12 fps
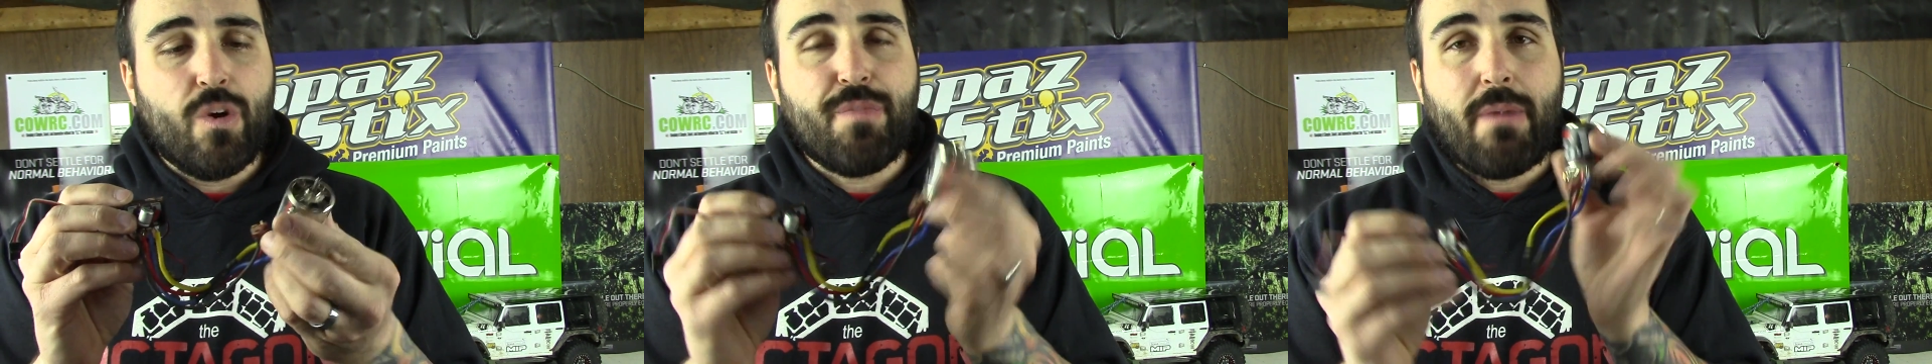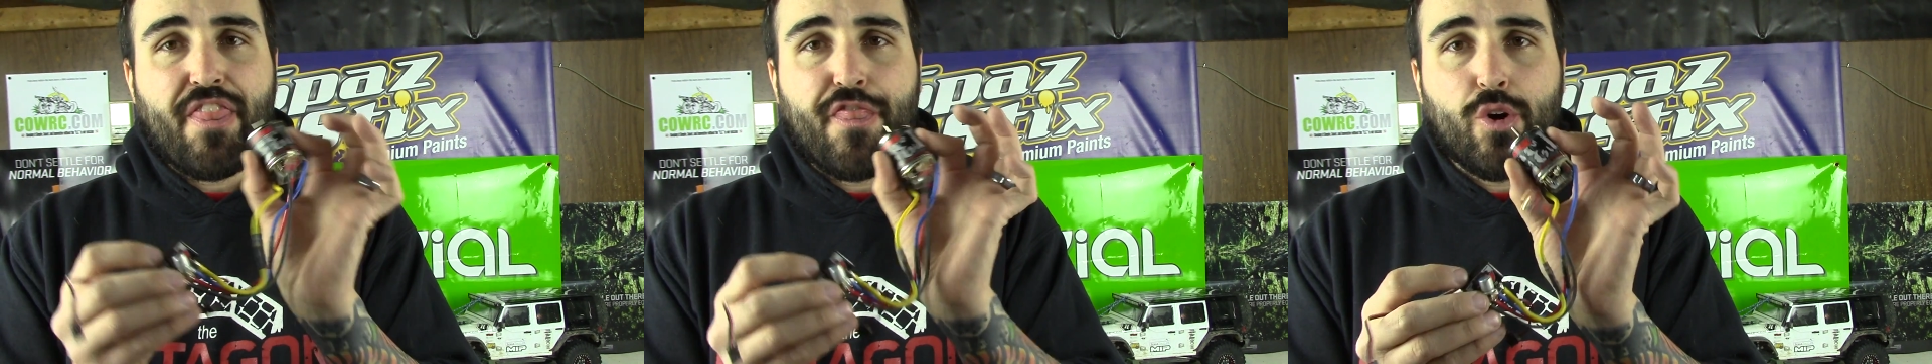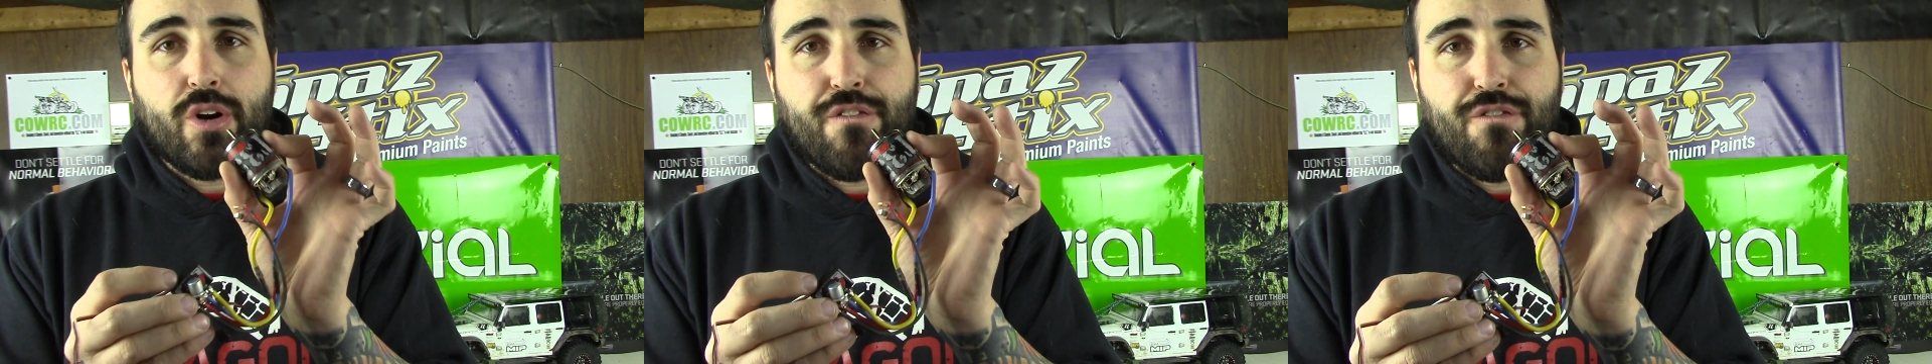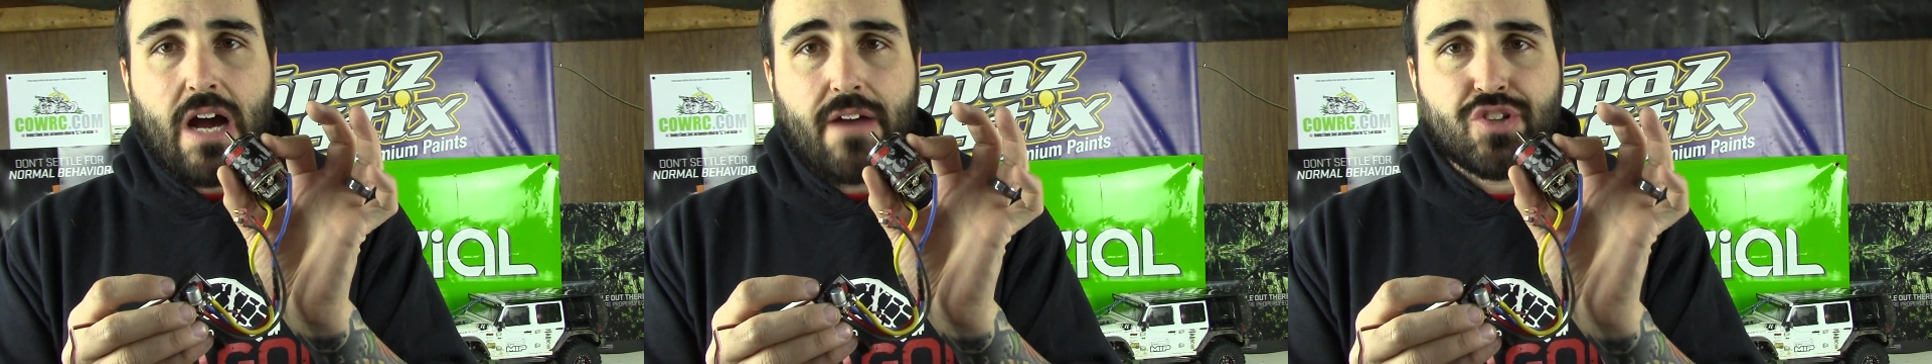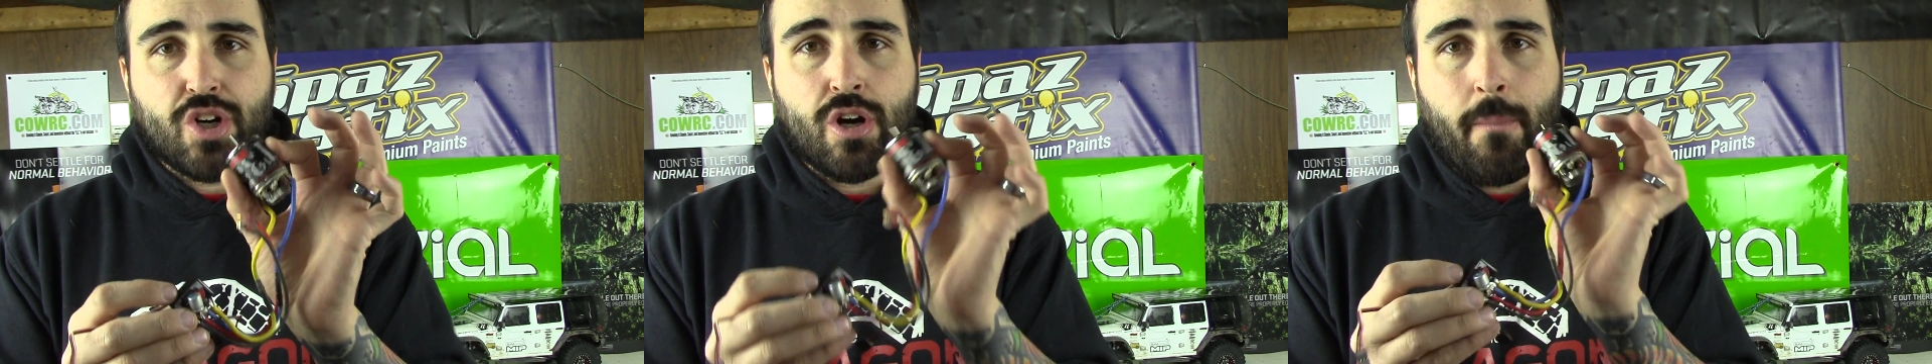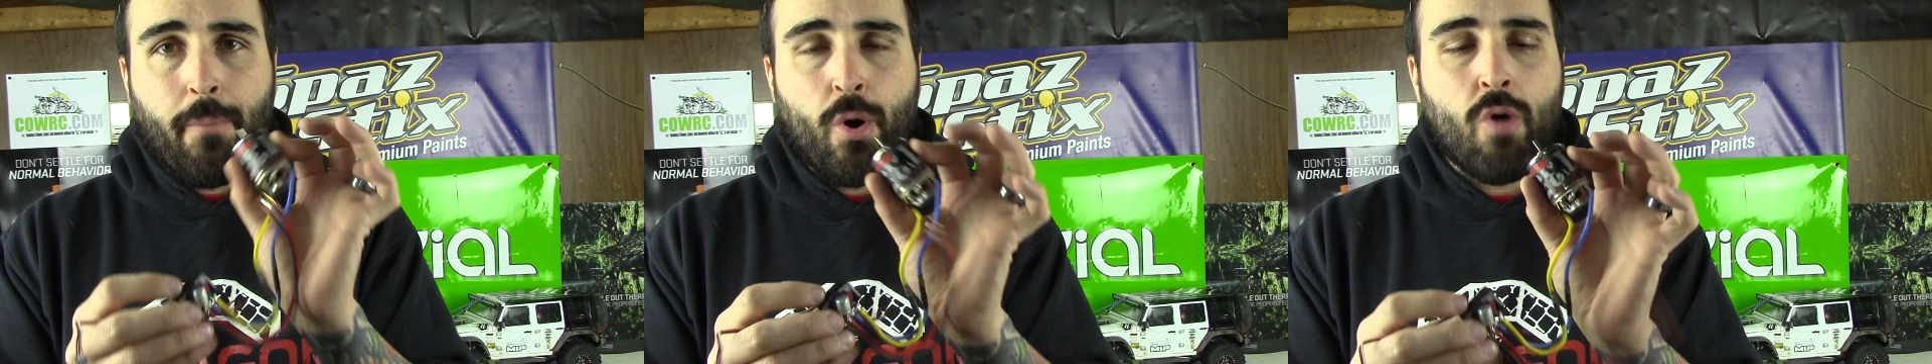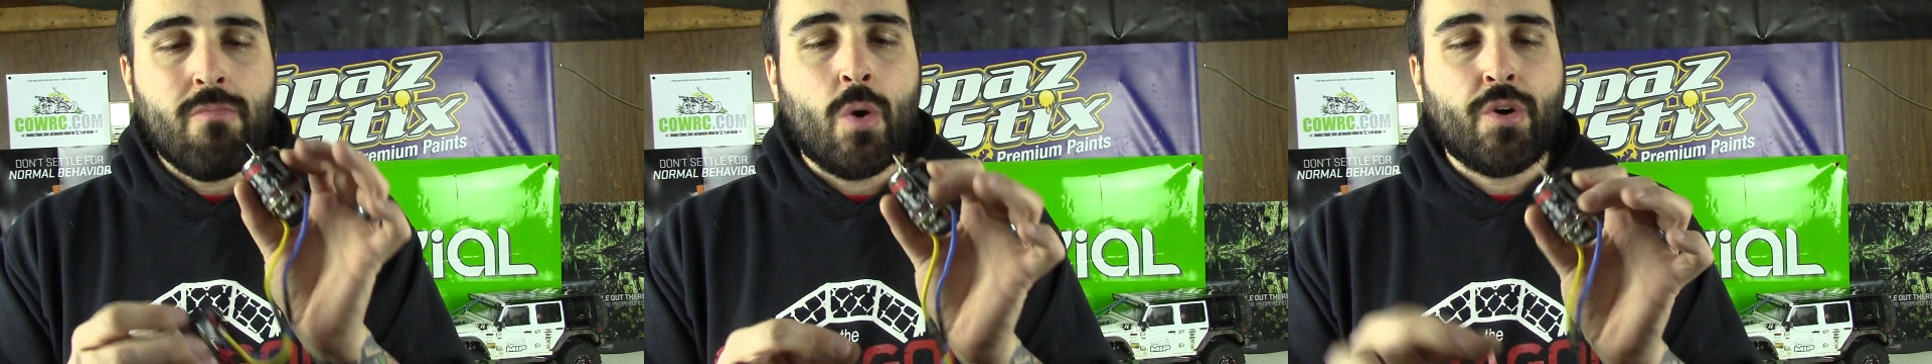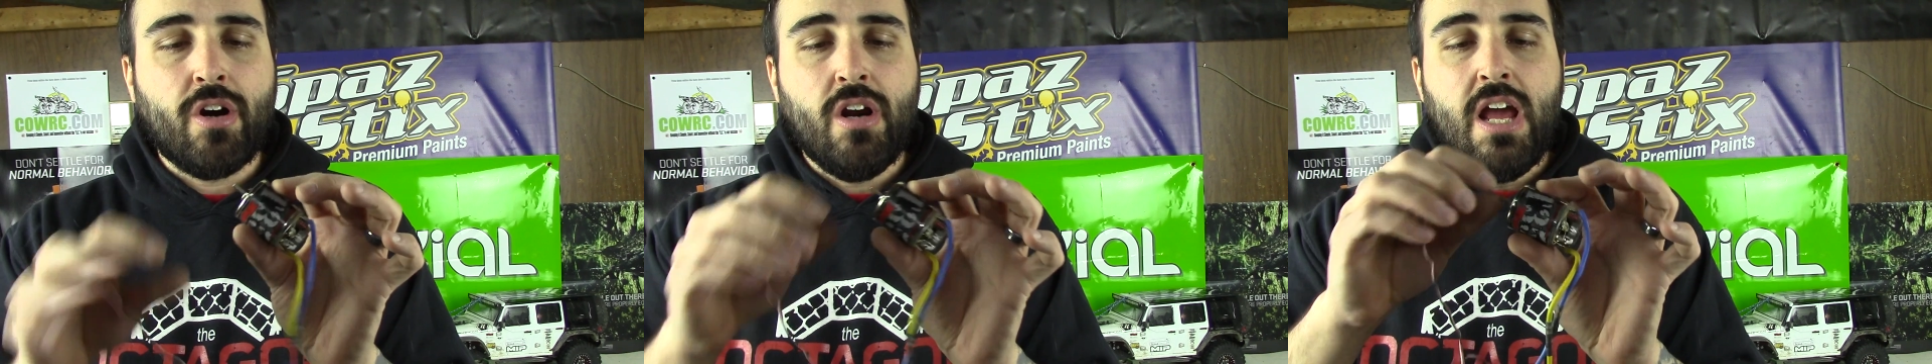with my 35-turn Pro
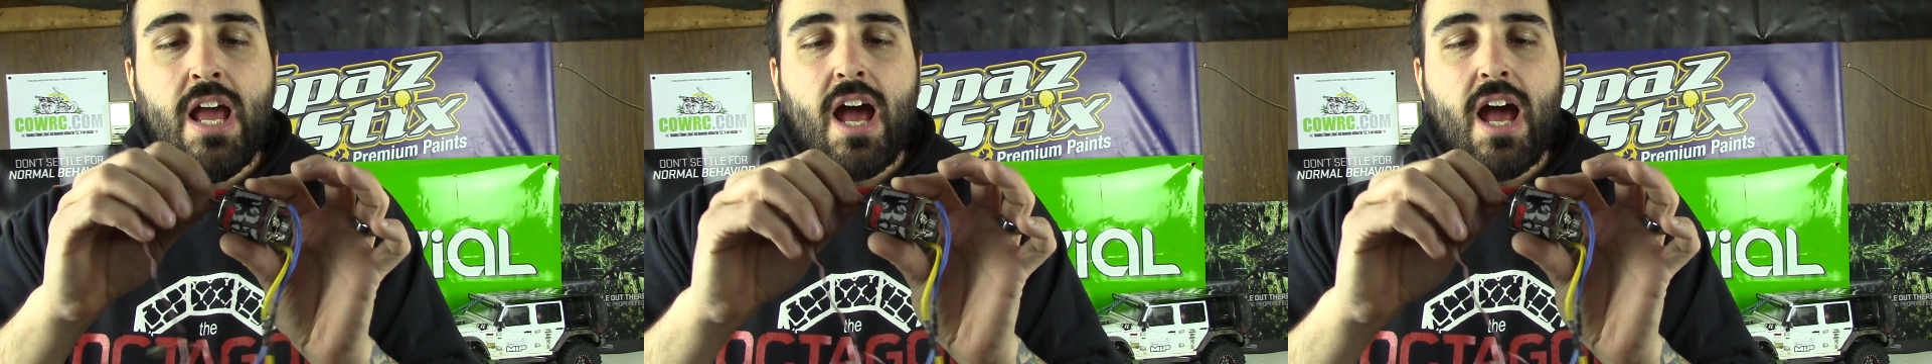motor.